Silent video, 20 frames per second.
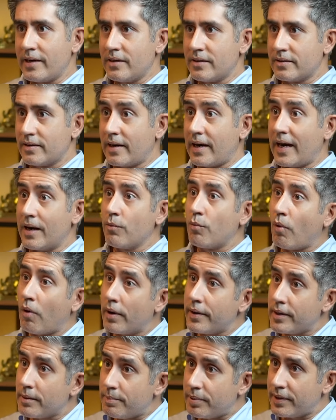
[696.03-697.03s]
that I
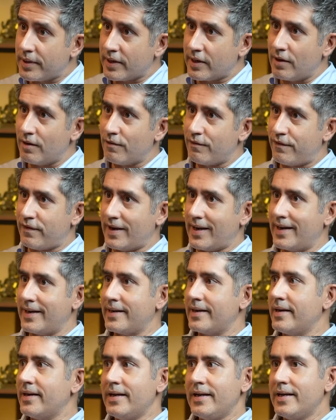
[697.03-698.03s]
want a particular
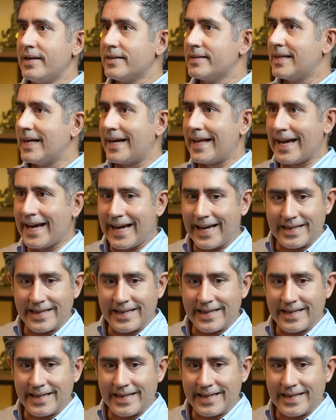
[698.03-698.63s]
fan that